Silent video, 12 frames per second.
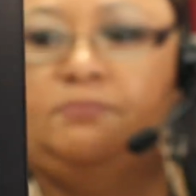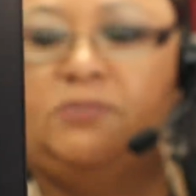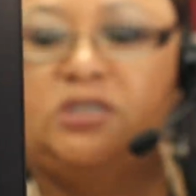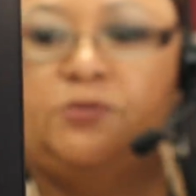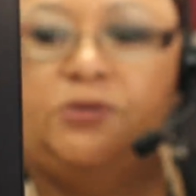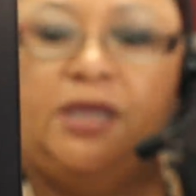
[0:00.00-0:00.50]

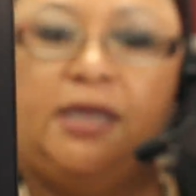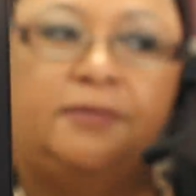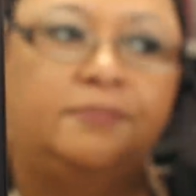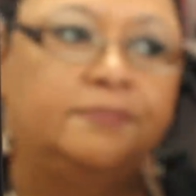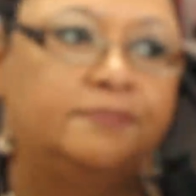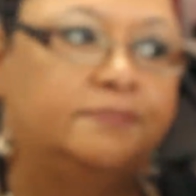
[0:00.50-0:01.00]
Miss Ruth Ann,
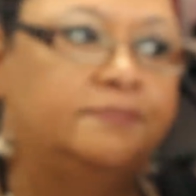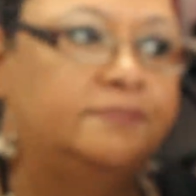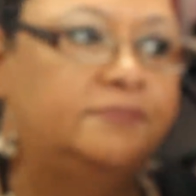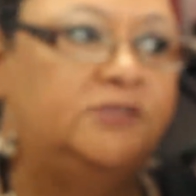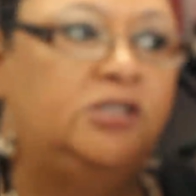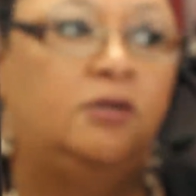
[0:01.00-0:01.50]

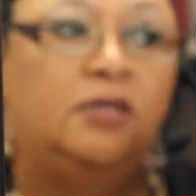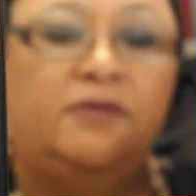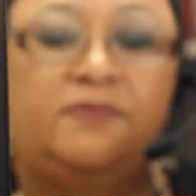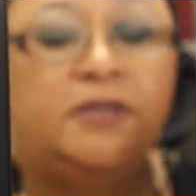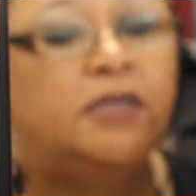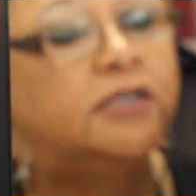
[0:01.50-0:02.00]
your
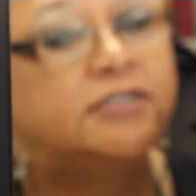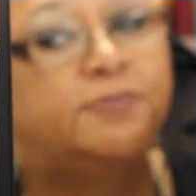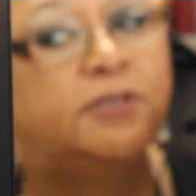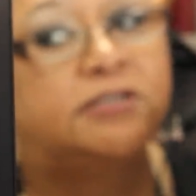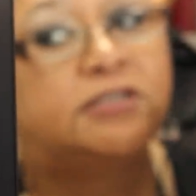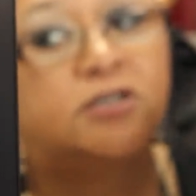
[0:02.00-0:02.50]
loving
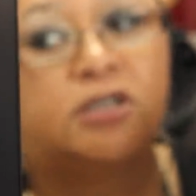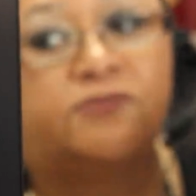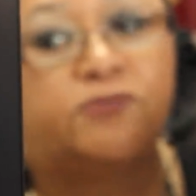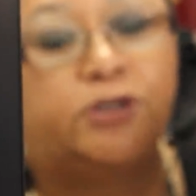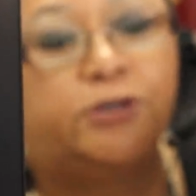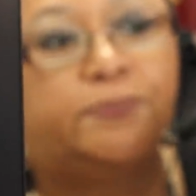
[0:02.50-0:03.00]
husband is looking for you.